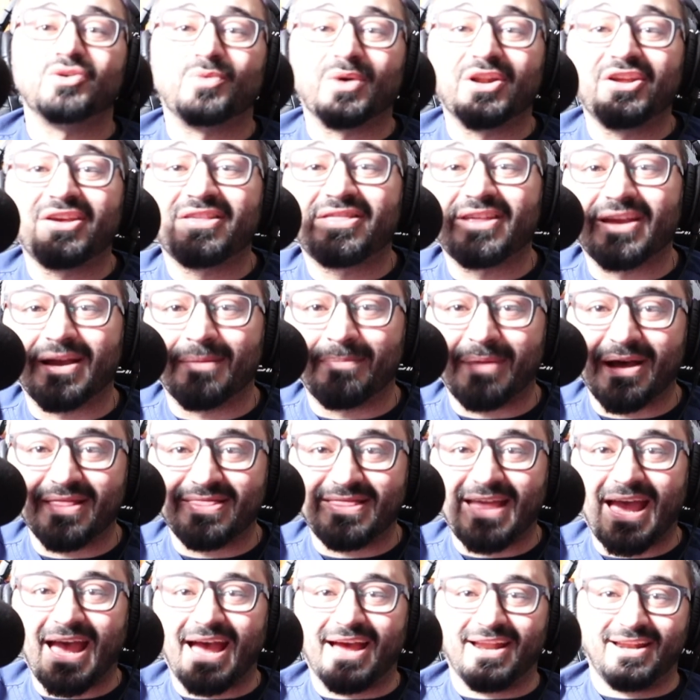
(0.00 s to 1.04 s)
So what do you think
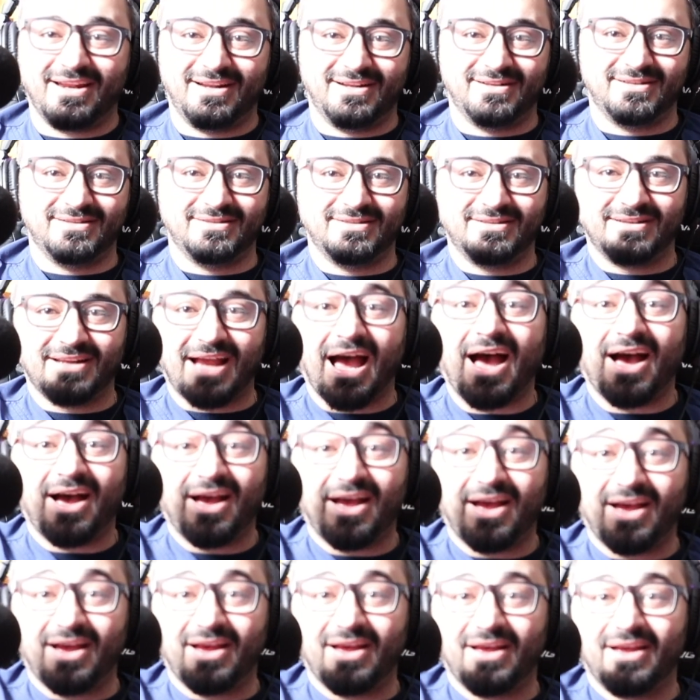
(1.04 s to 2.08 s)
about that?
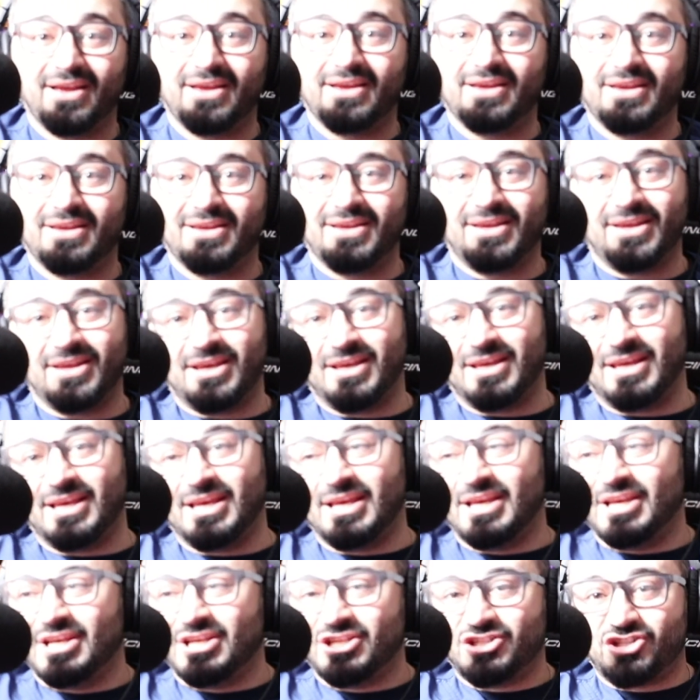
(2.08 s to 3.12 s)
Huh?
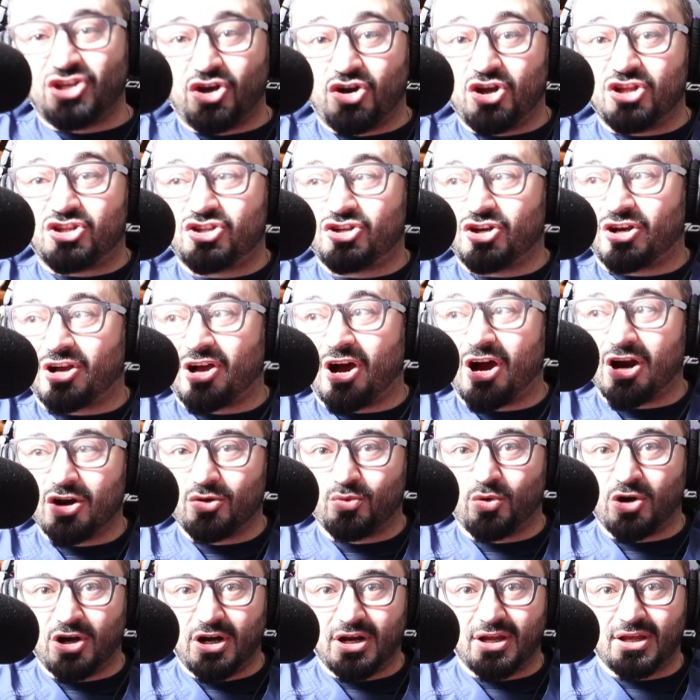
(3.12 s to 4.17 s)
So it took
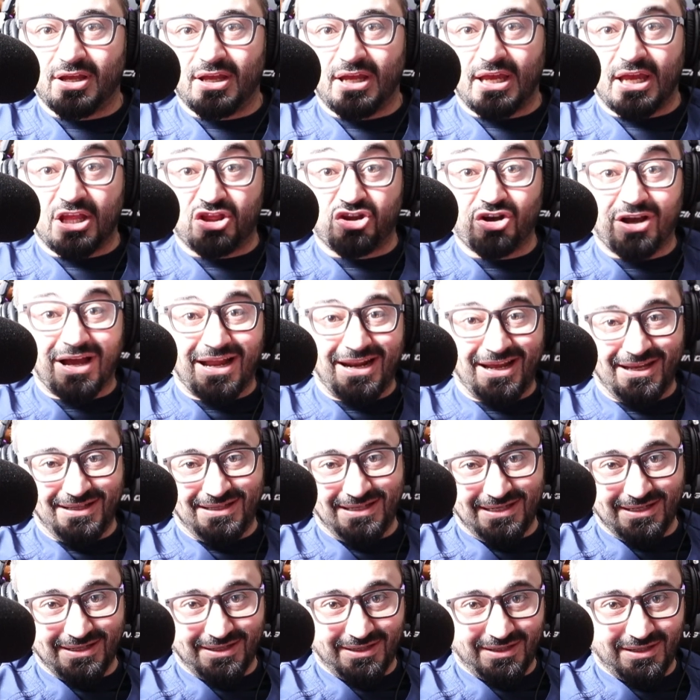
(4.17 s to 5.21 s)
hard work. It took an
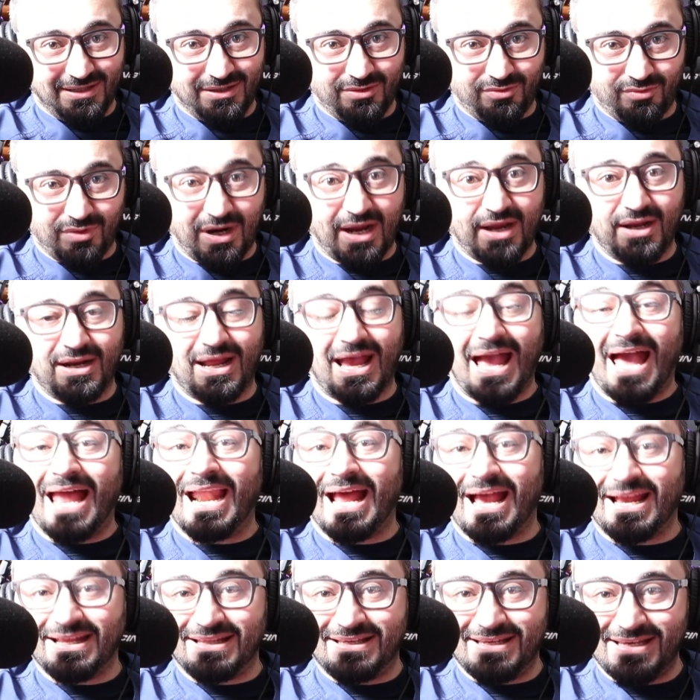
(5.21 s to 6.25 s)
idea, right?
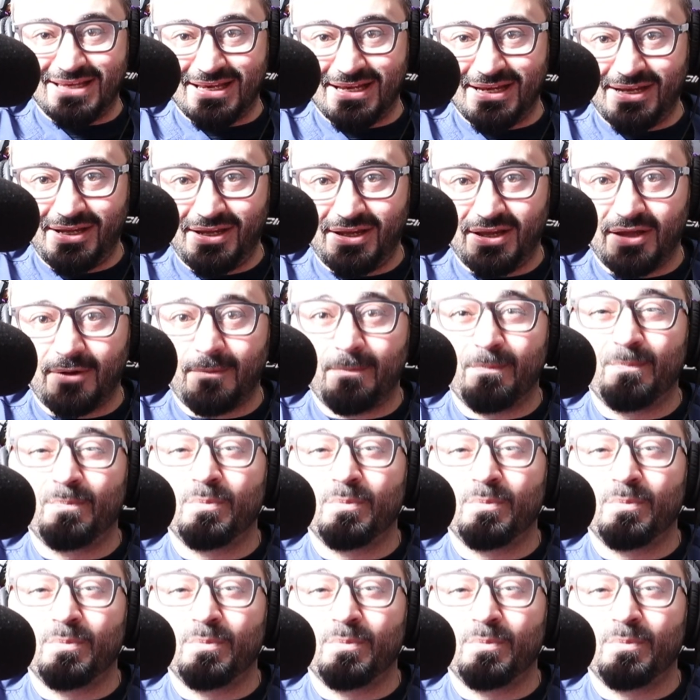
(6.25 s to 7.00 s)
An idea.